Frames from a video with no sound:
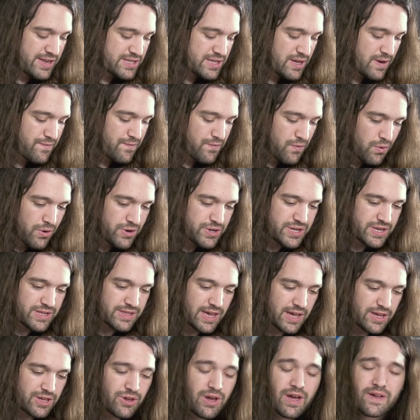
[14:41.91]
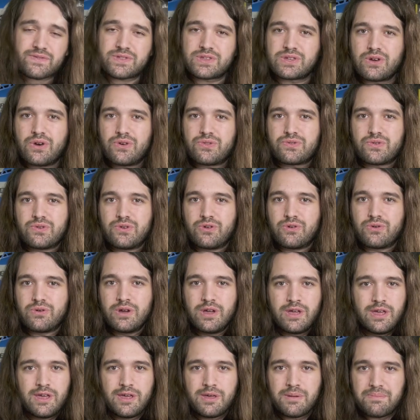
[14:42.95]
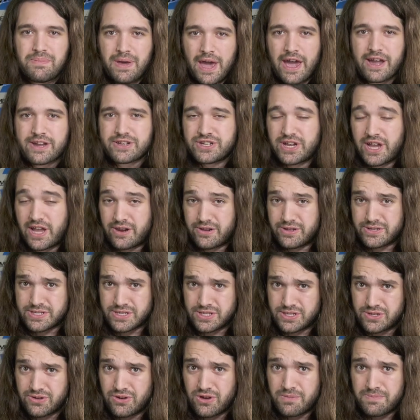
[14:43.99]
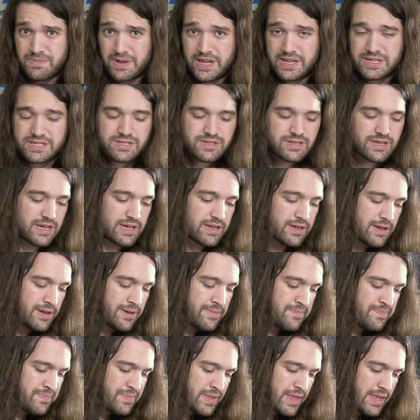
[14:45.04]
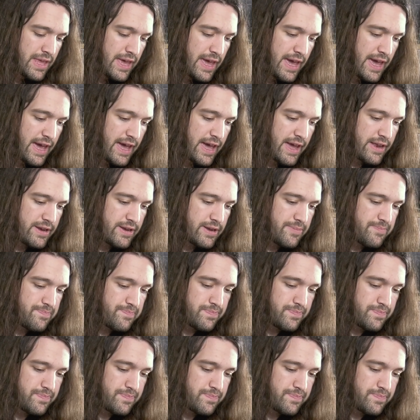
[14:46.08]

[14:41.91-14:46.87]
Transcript: It's unfortunate that you have to go through back channels to do it, basically. And